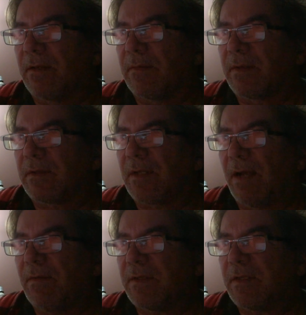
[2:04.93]
Because I
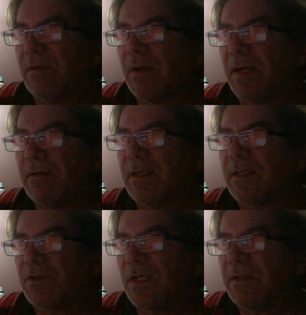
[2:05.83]
wanted to see, I don't like to
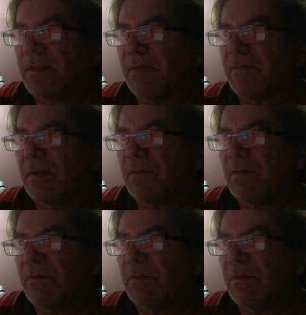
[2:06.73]
change stuff without